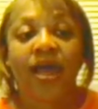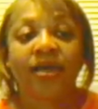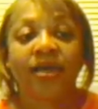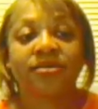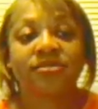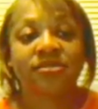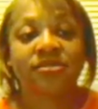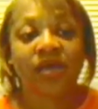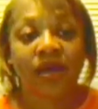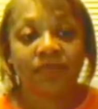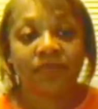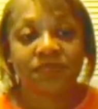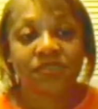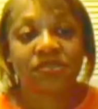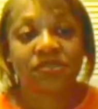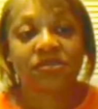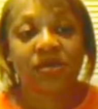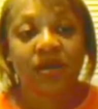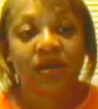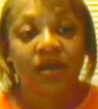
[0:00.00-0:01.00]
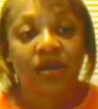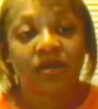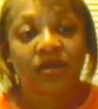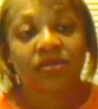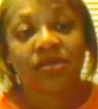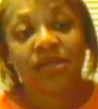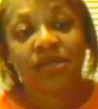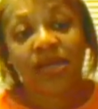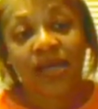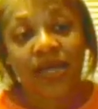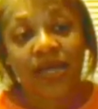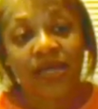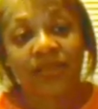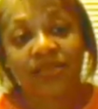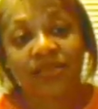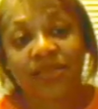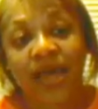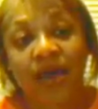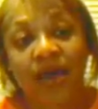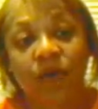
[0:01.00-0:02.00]
except the guy
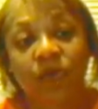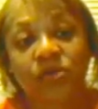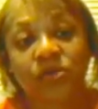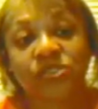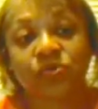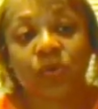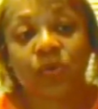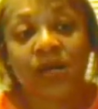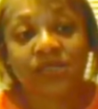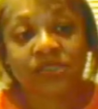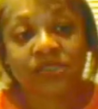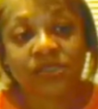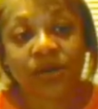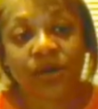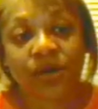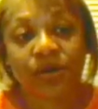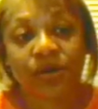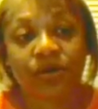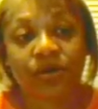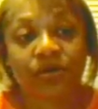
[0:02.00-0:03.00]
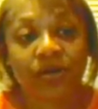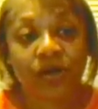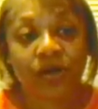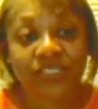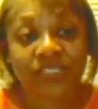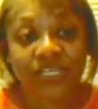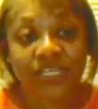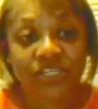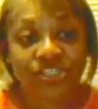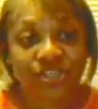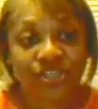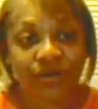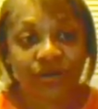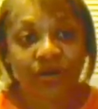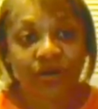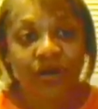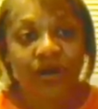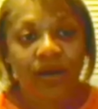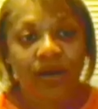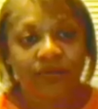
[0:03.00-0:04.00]
that was once her teacher.